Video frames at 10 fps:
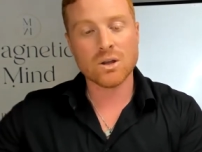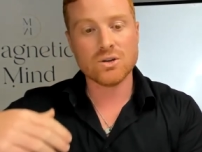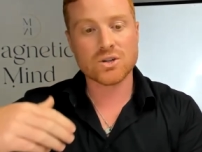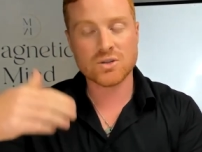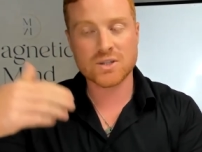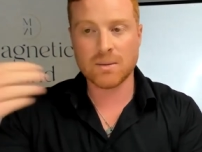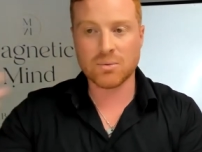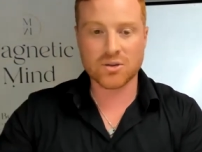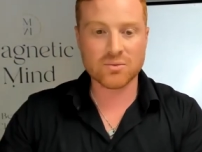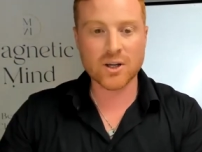So step
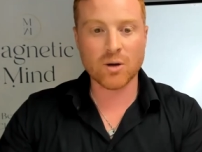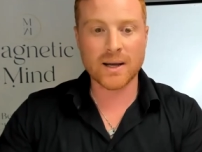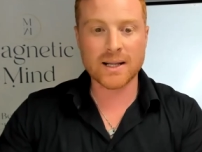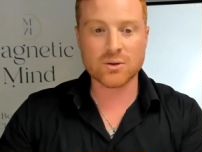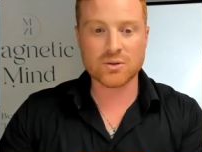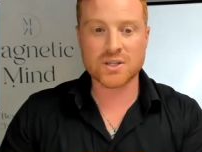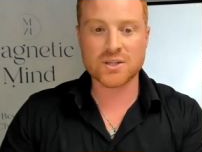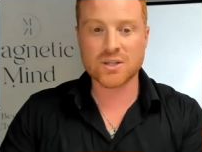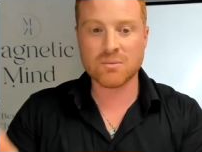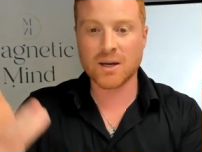three on my little
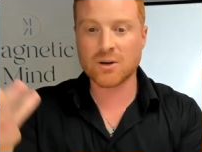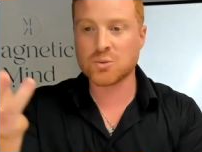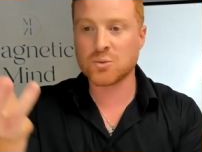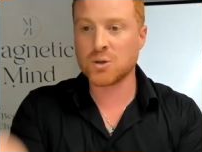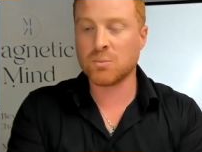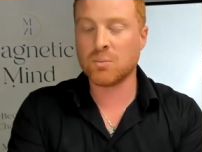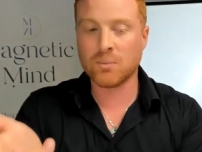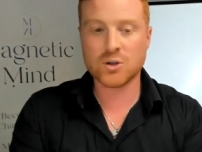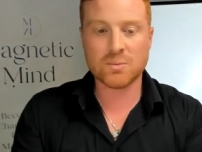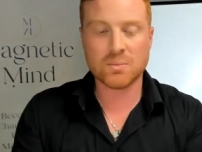system, Mals, would you
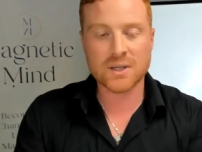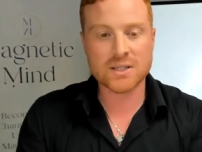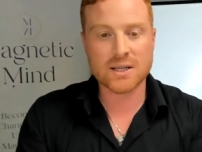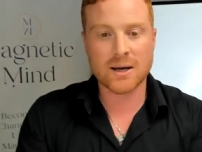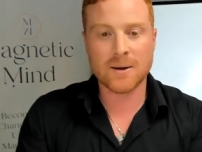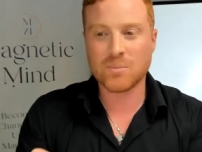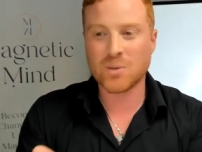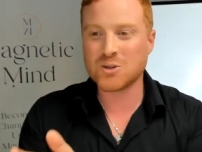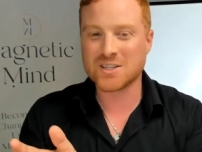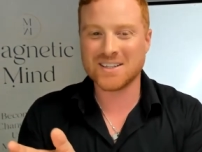please
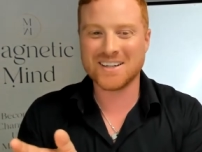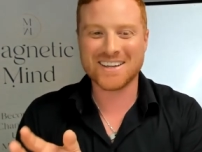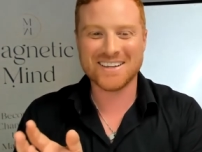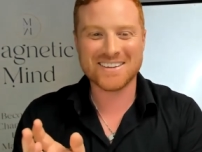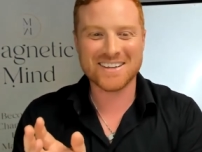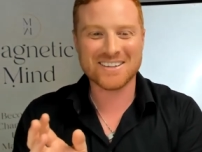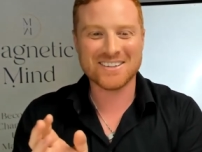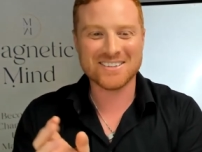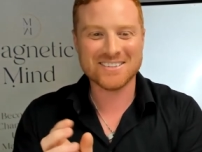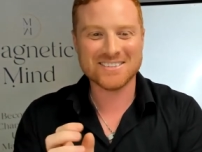post it in again? Thank
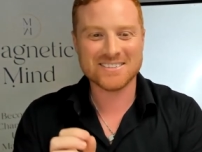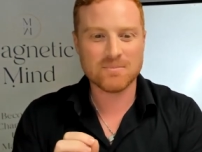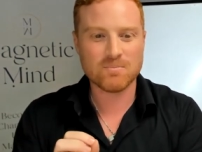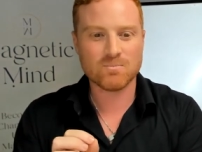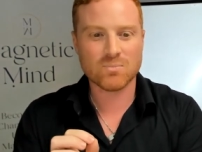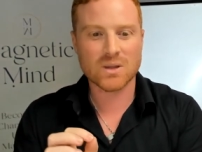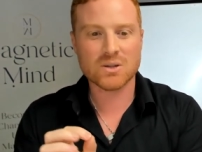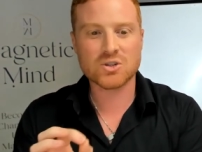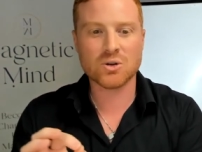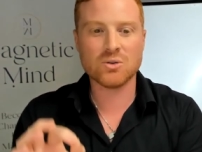you.
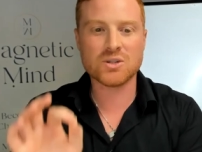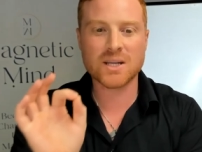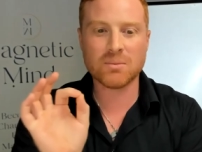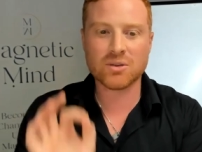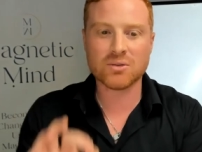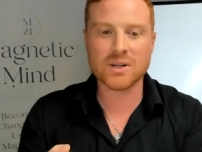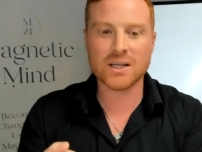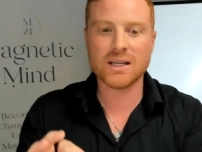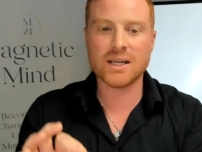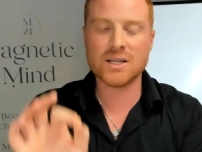So step
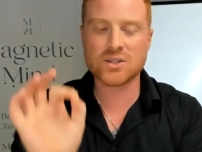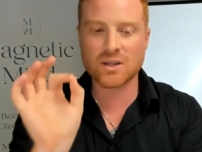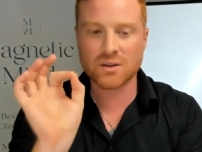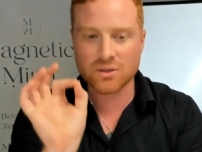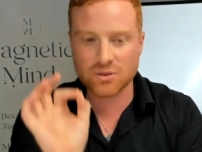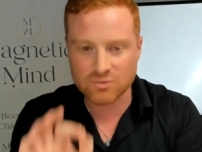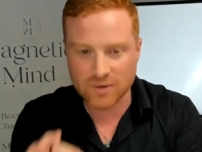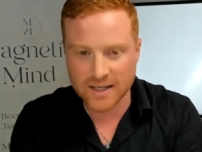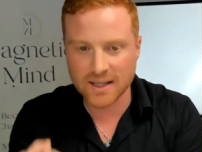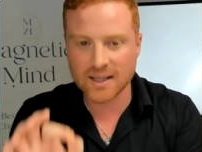three is the
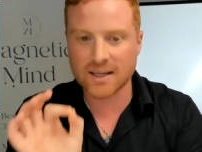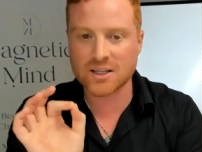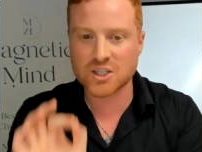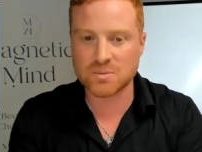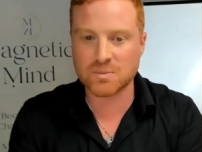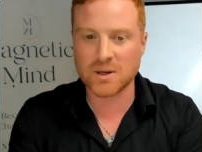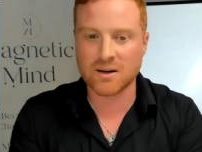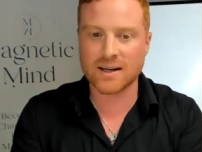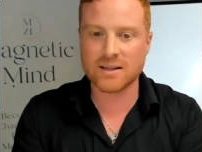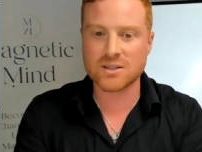threatening
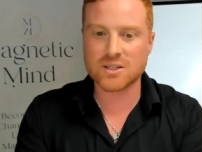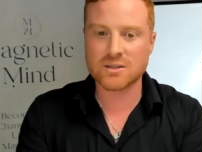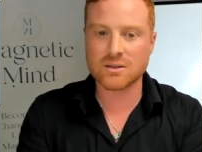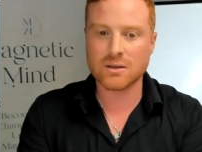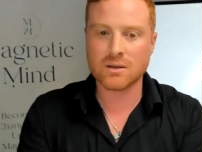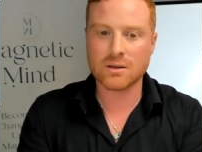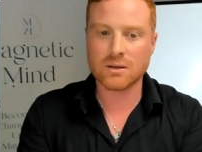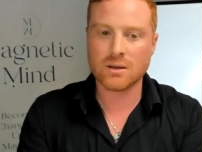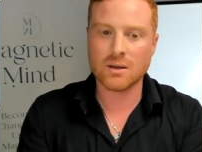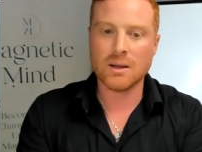experience
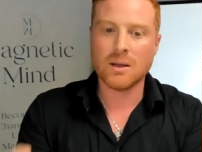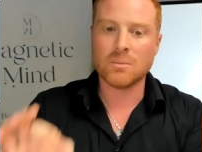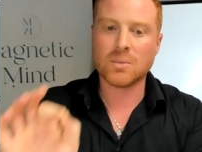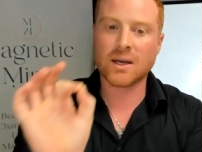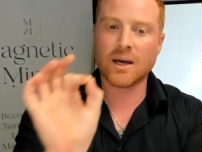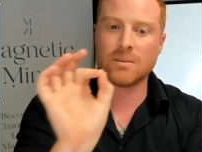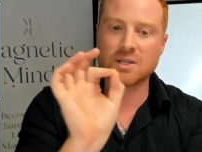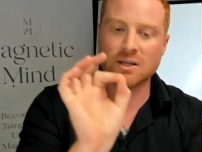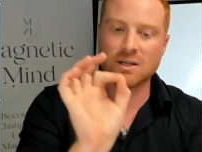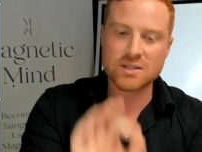becomes
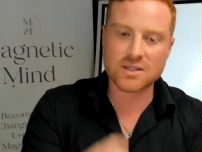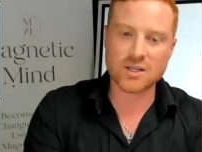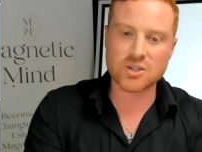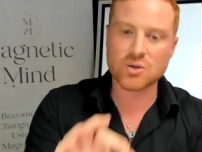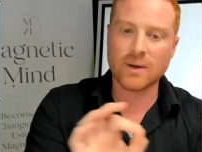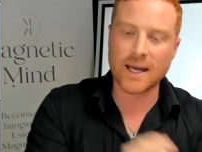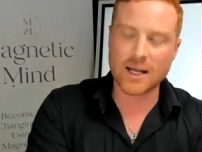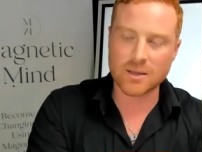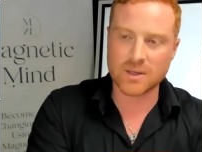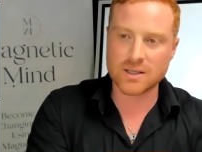an essential
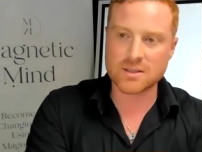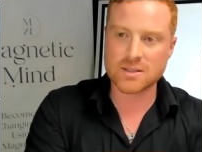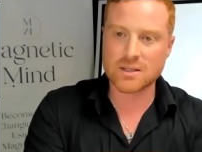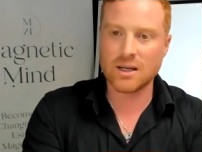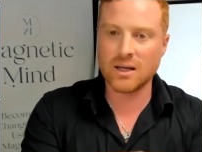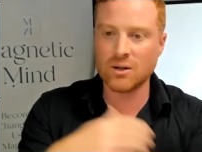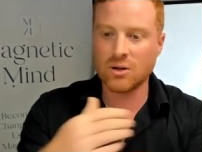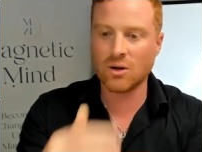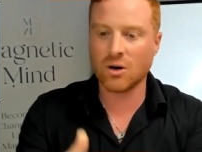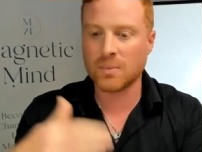element in
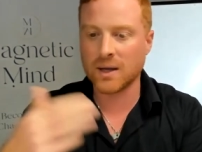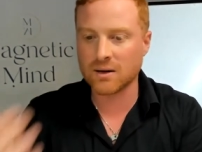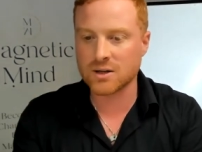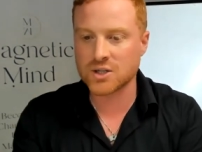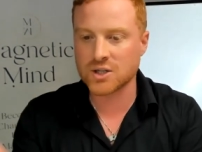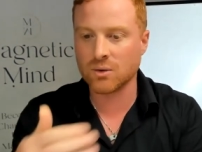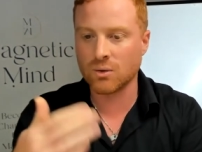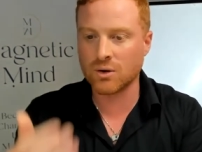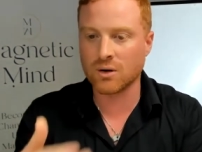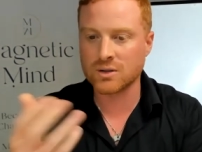not perishing or
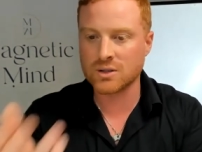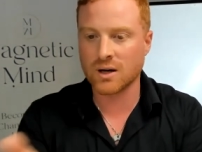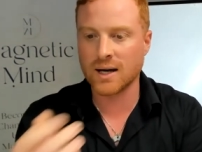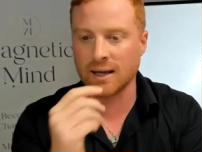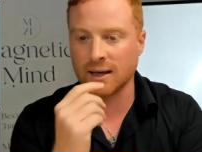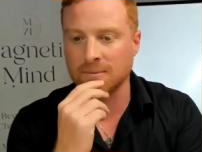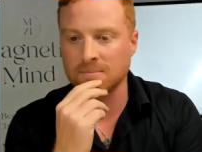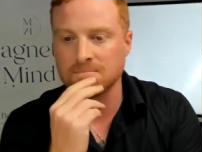not dying.